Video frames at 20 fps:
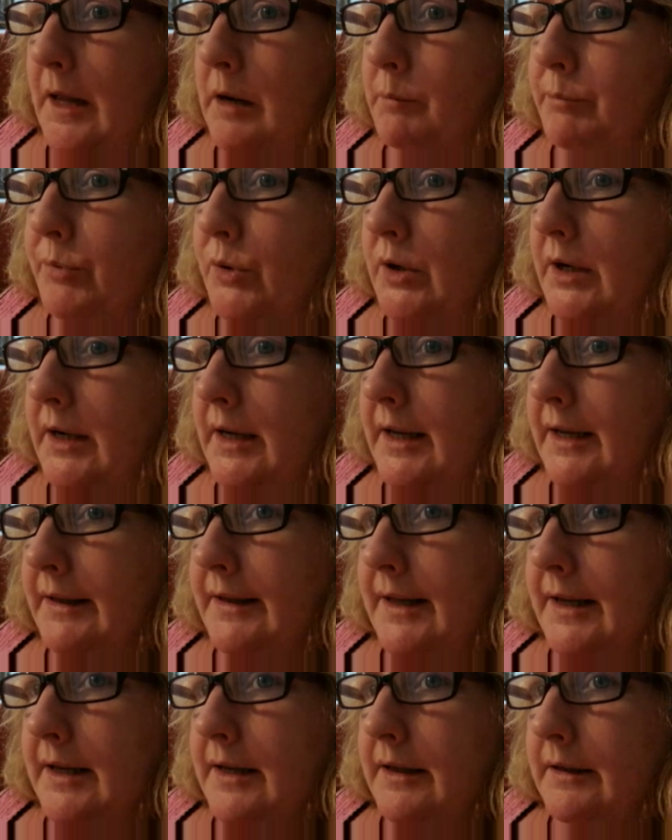a
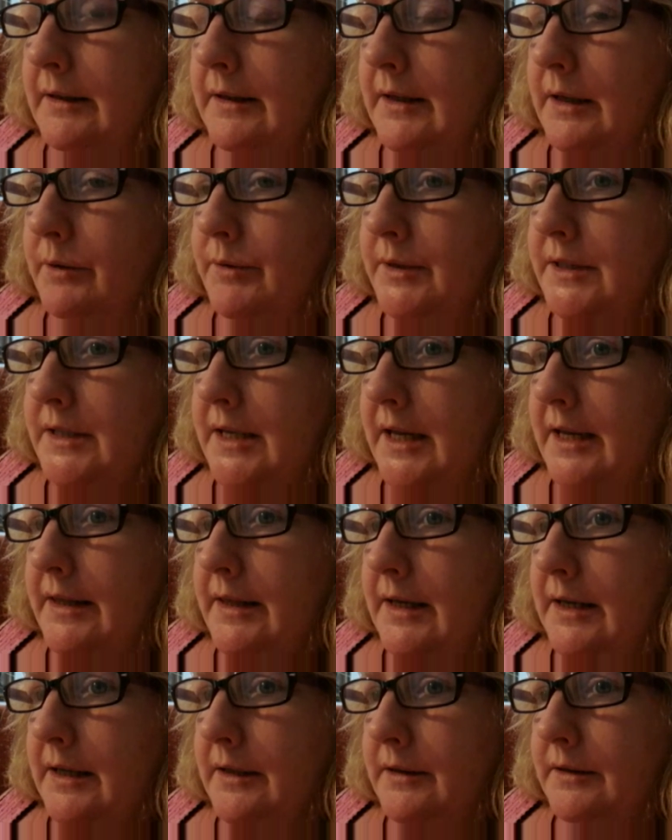borderline like like we say
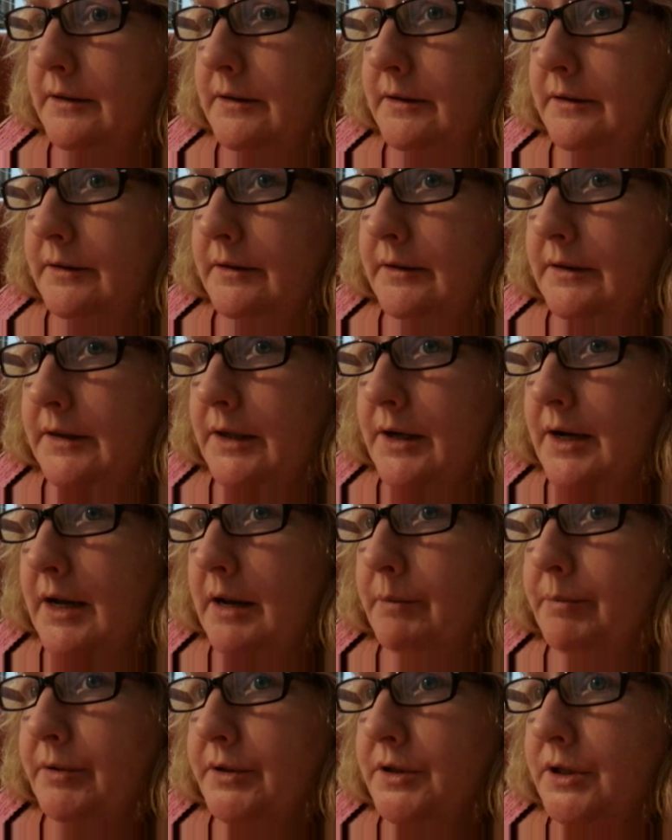that they're
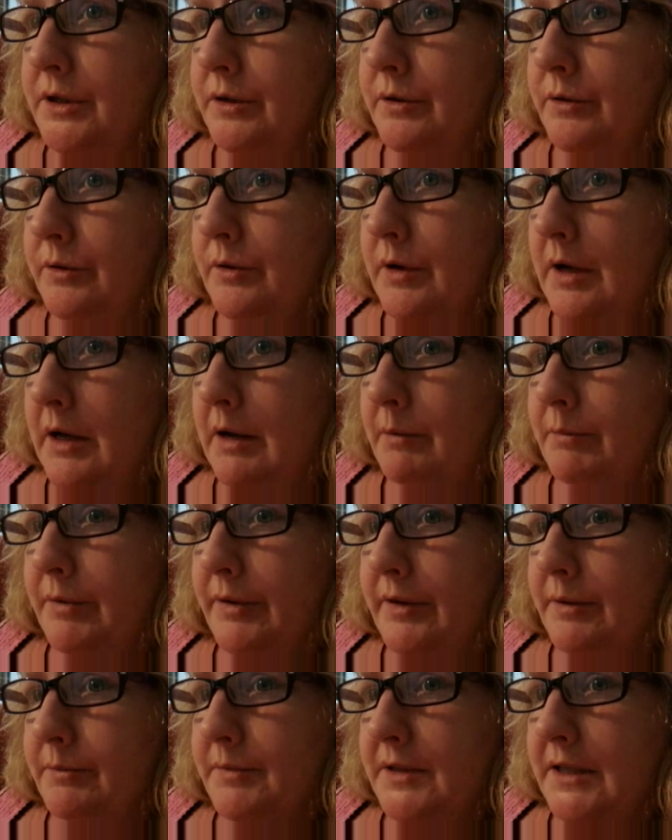able to
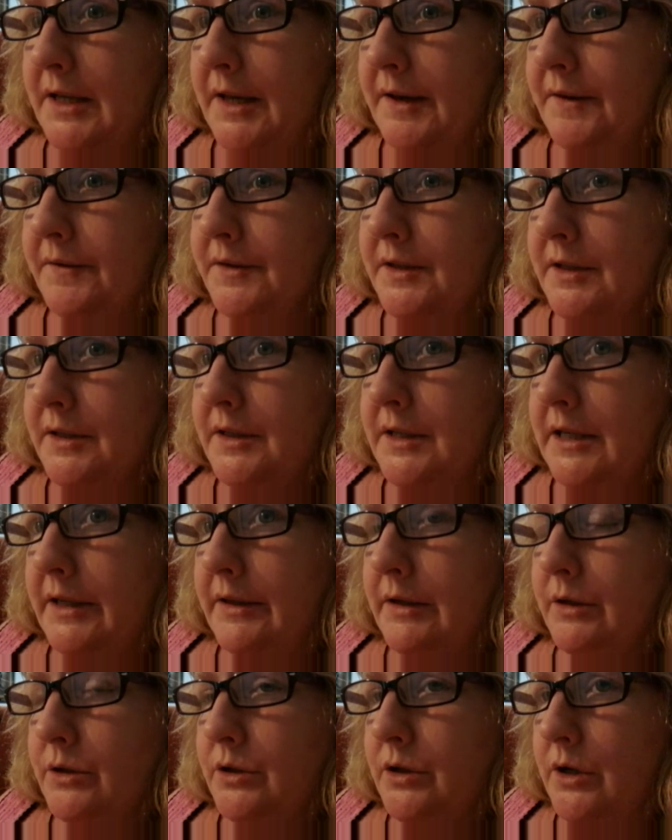humble themselves and
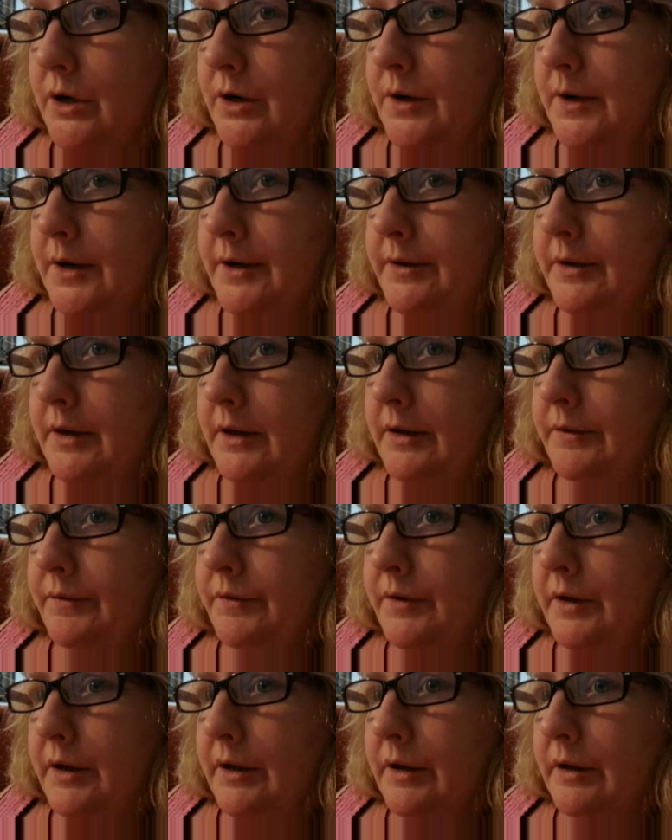say they're sorry, they
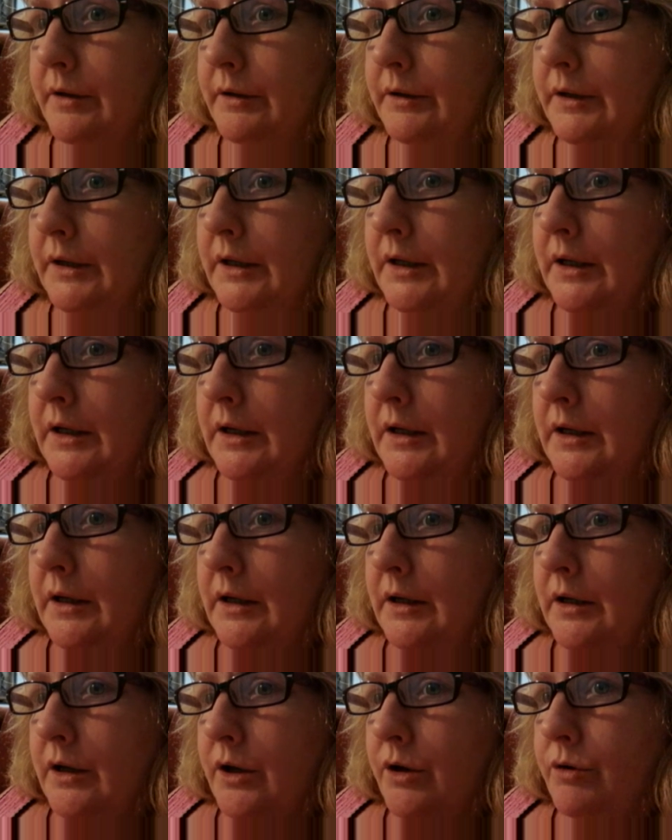feel
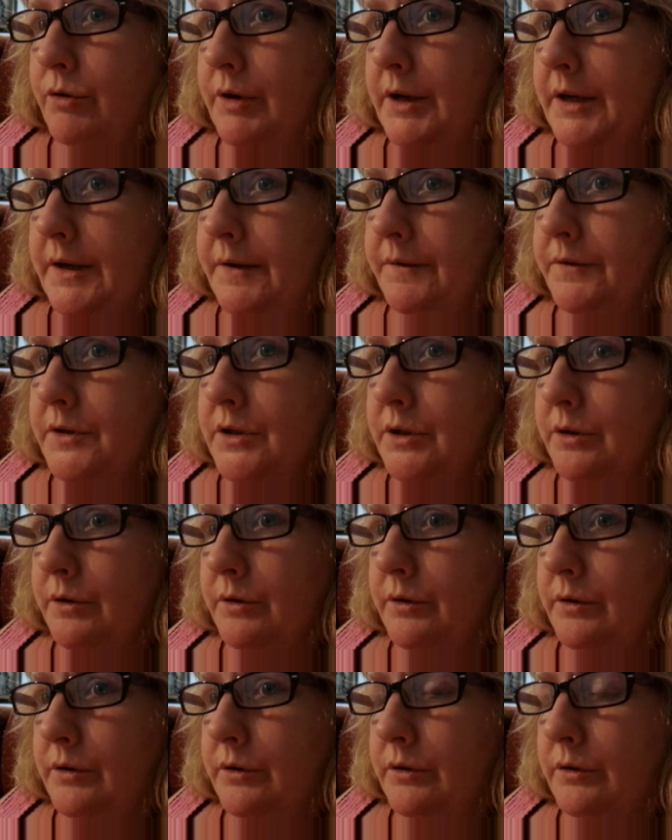
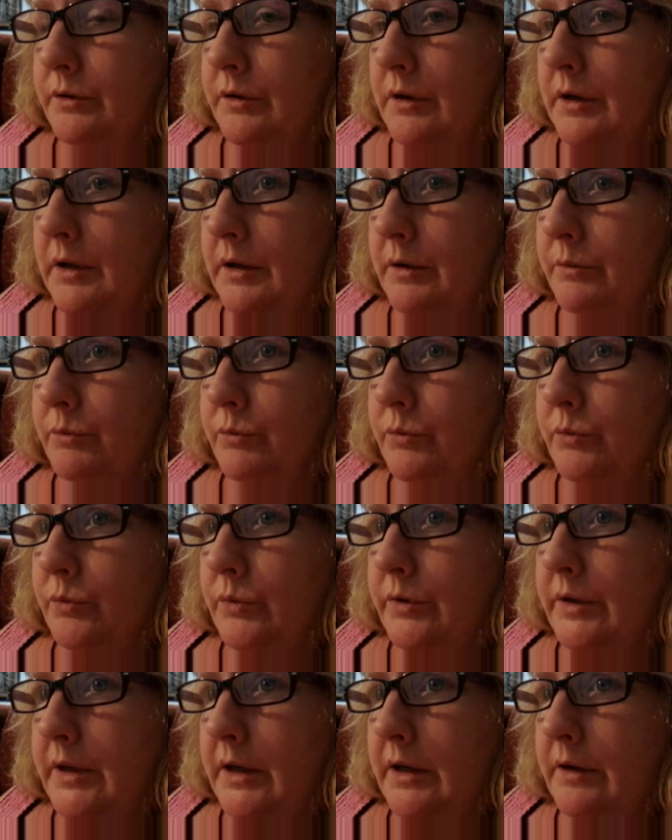grieved um,
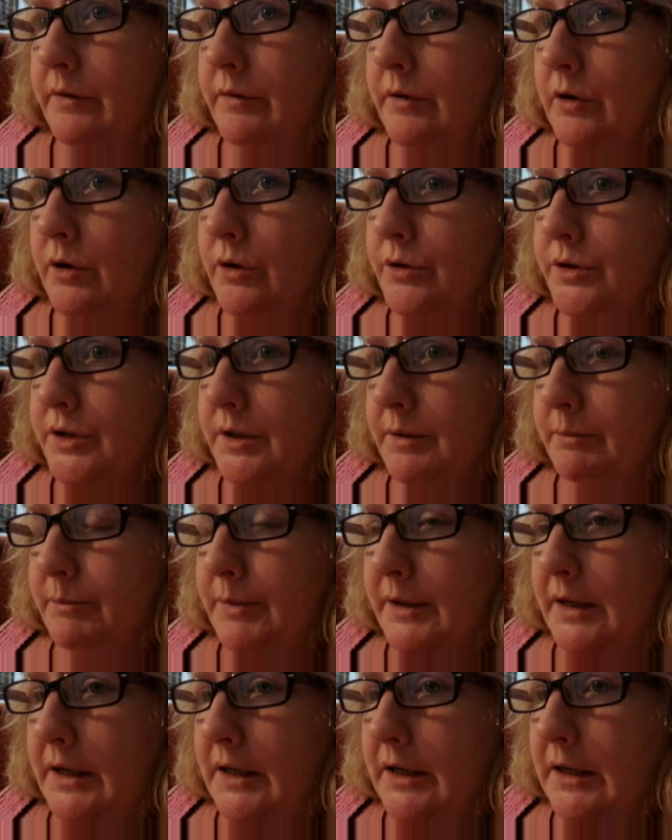when they've hurt
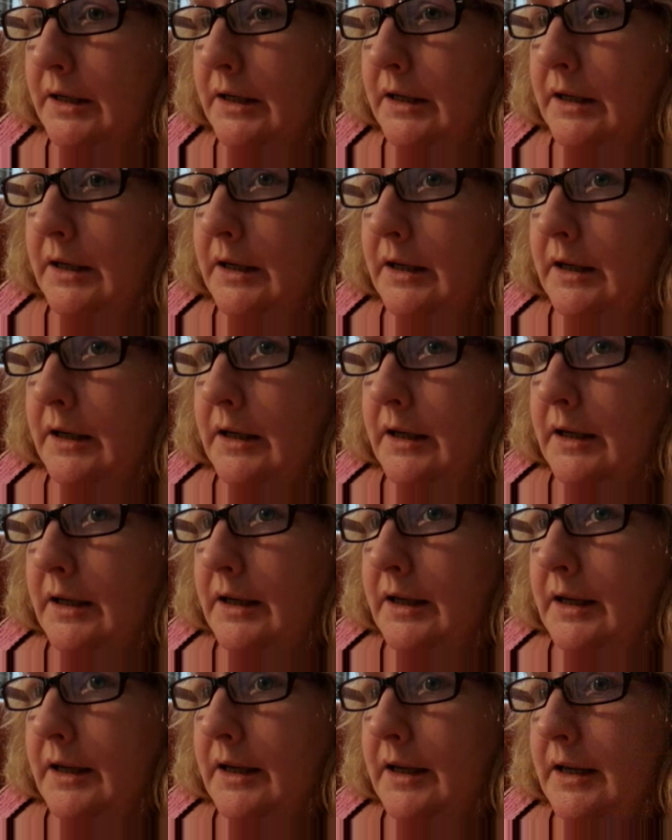somebody,
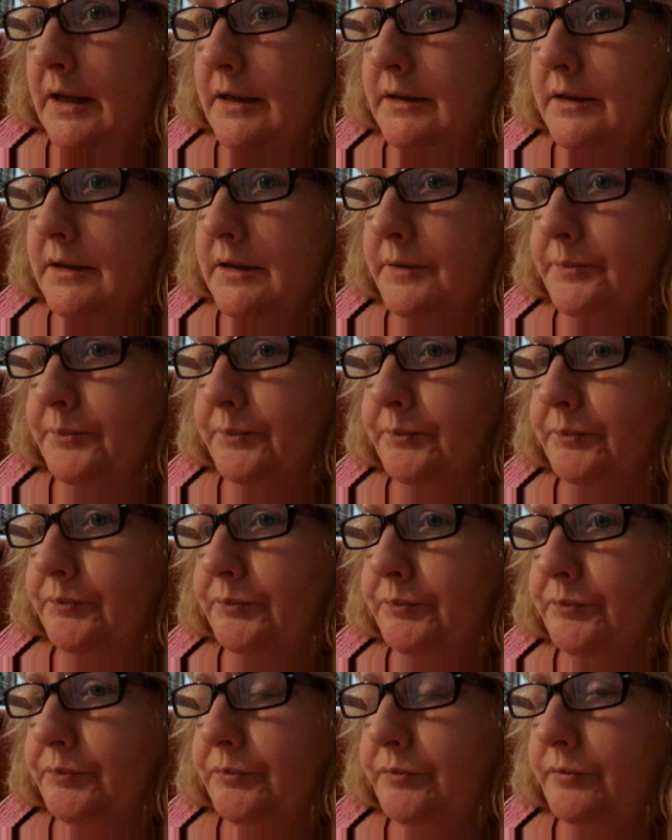and
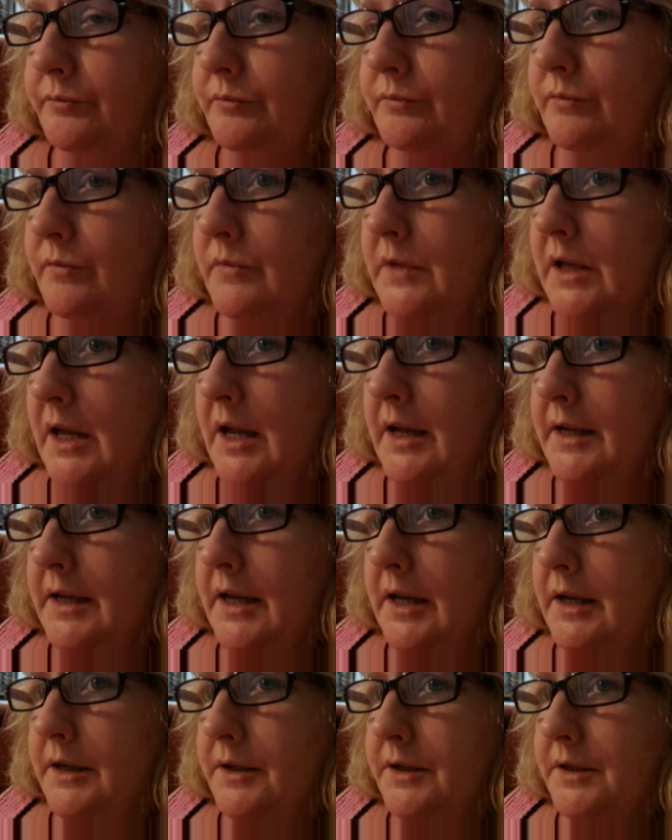I
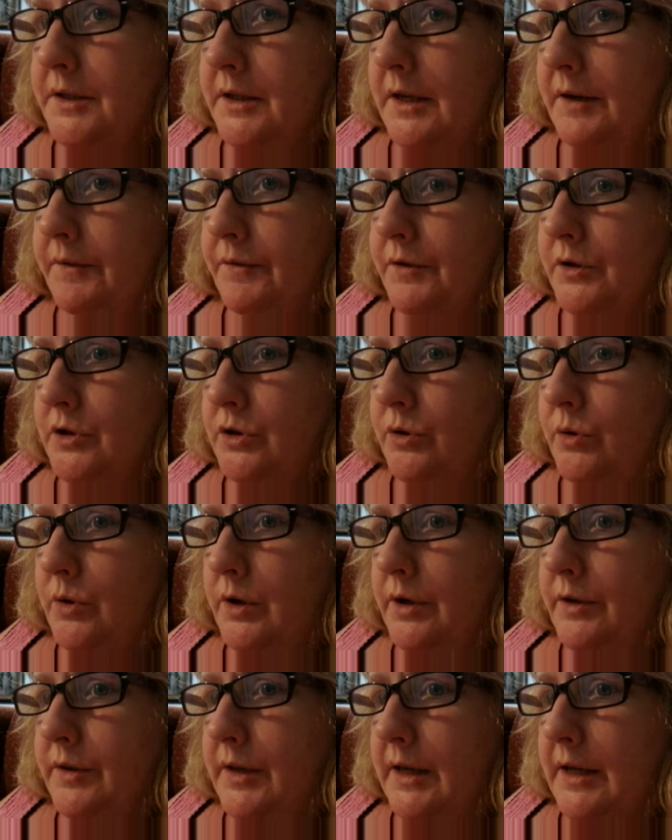can't say for
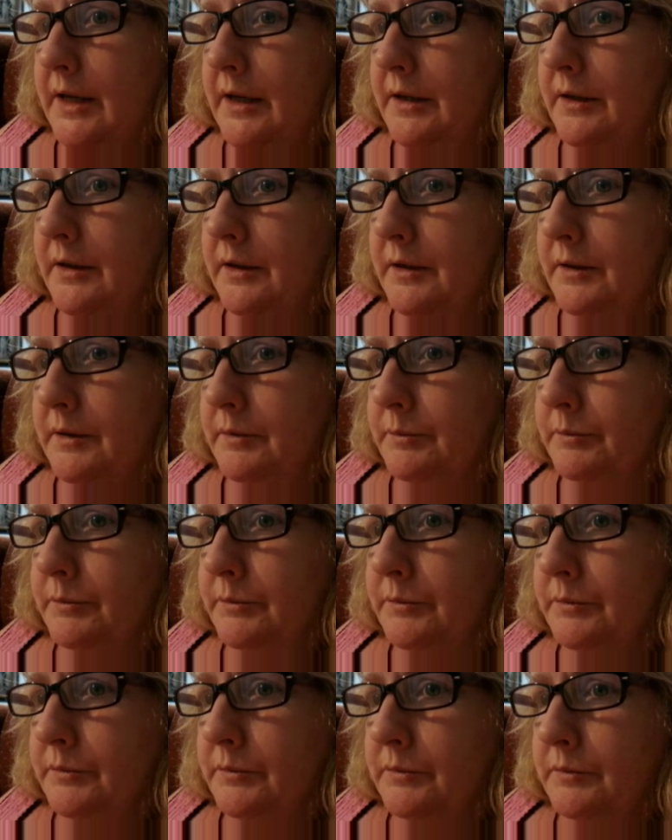sure that
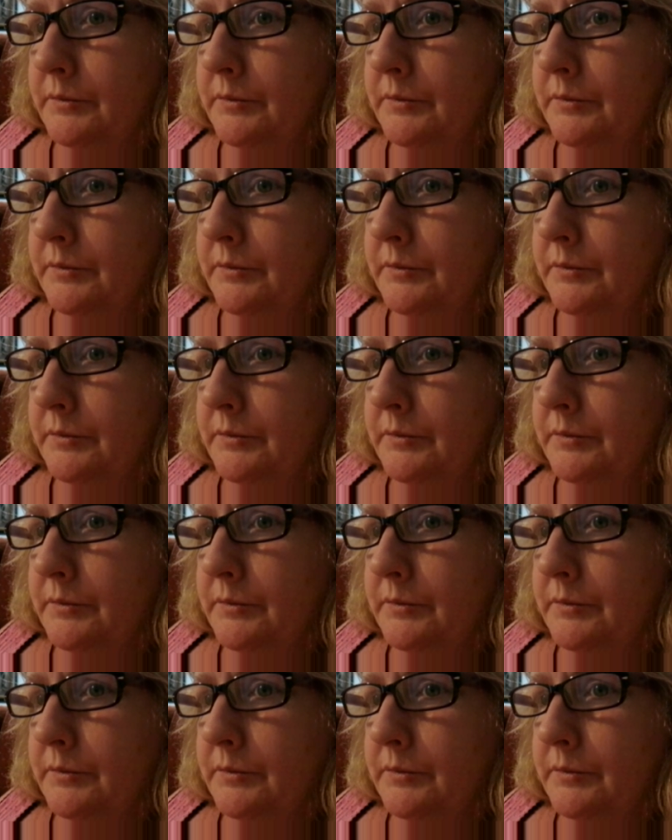um,